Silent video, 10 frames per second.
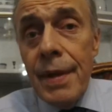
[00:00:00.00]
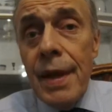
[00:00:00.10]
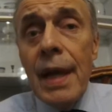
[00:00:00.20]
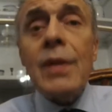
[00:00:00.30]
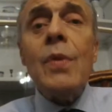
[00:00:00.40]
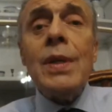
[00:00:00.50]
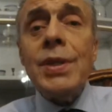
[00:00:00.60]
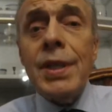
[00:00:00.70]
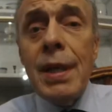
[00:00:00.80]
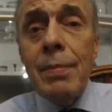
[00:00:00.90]
And
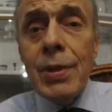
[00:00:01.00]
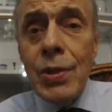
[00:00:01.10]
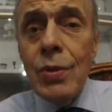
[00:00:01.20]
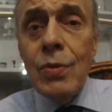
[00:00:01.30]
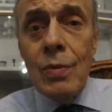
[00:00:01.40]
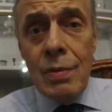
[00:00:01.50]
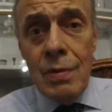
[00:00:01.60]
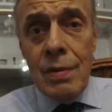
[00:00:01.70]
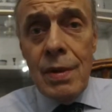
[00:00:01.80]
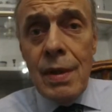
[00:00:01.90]
question number 2,
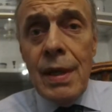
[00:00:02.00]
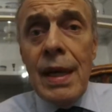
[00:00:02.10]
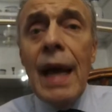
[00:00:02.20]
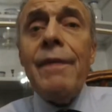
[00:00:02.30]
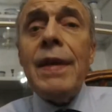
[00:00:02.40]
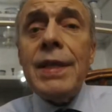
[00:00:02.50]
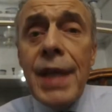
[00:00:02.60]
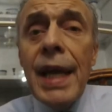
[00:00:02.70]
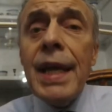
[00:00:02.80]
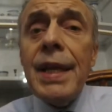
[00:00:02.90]
have you
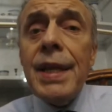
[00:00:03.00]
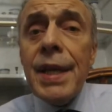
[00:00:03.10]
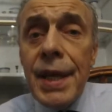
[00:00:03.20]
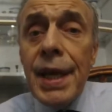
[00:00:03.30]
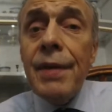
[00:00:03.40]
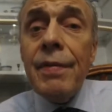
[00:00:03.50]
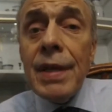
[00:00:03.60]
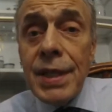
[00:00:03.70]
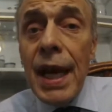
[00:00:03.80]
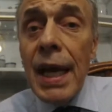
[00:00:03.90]
taken the key
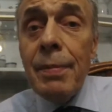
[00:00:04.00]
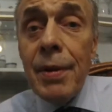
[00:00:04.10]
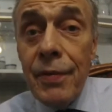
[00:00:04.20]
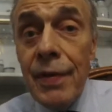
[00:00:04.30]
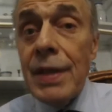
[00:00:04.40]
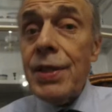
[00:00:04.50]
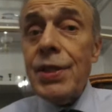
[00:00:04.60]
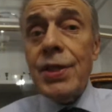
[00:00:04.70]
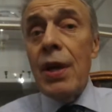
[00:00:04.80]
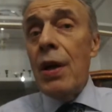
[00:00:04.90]
retirement
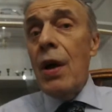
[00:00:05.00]
risks